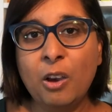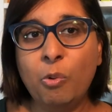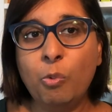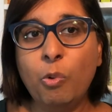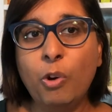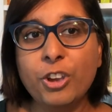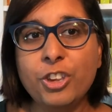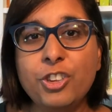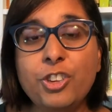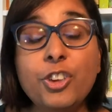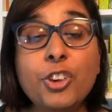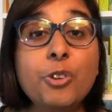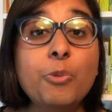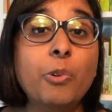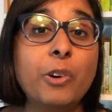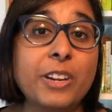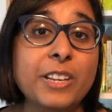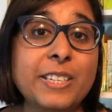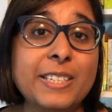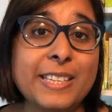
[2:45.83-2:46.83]
what you
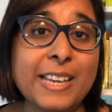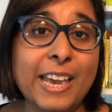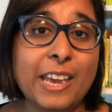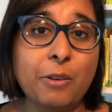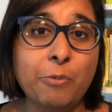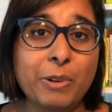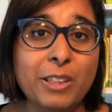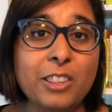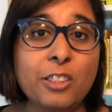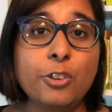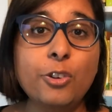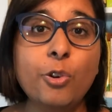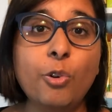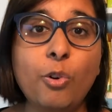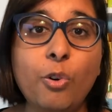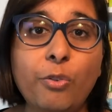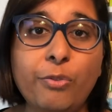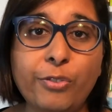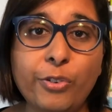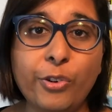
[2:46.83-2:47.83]
want to say with
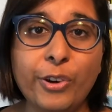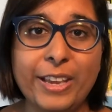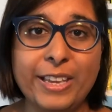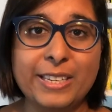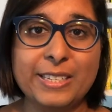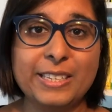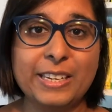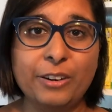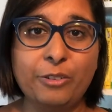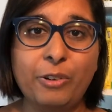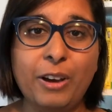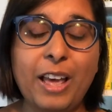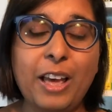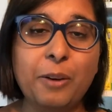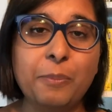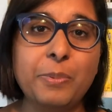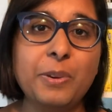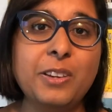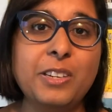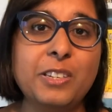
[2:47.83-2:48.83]
your voice, and it will
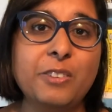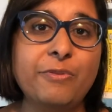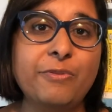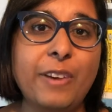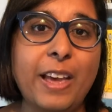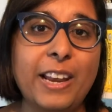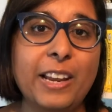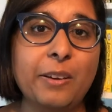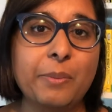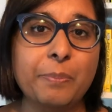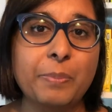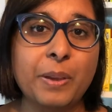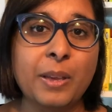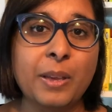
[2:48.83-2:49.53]
help you develop